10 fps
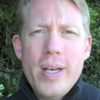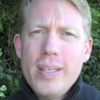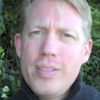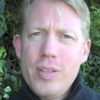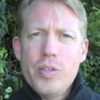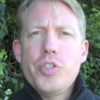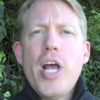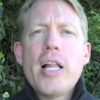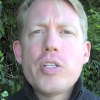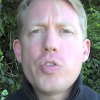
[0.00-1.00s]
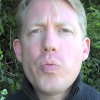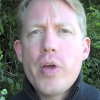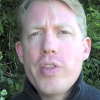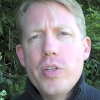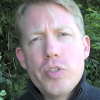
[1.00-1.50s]
is that they're challenged
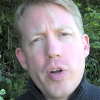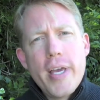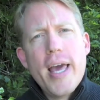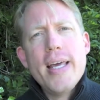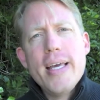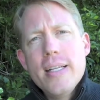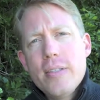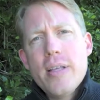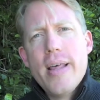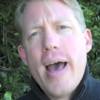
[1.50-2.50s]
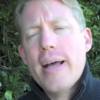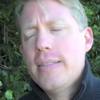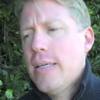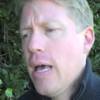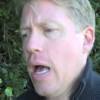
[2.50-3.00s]
with, and you start getting into
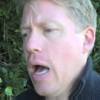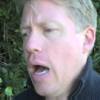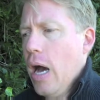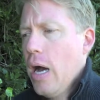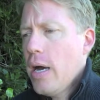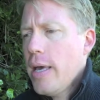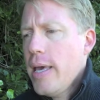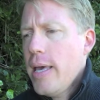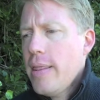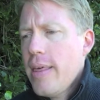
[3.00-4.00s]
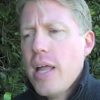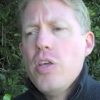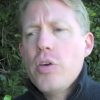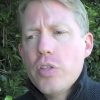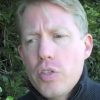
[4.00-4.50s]
that, then
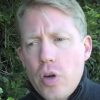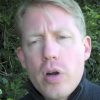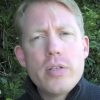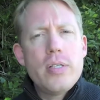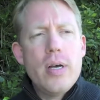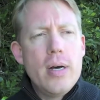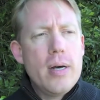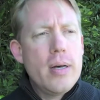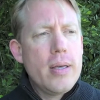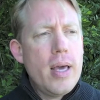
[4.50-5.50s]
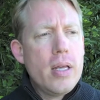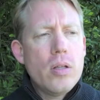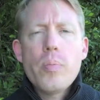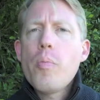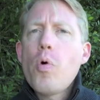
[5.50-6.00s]
you can start getting a
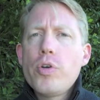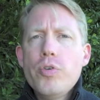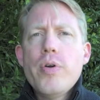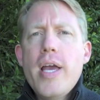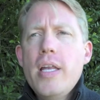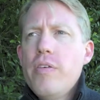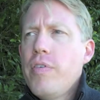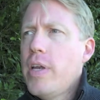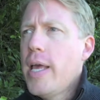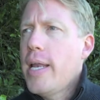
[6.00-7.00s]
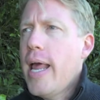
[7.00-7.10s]
little bit more creative in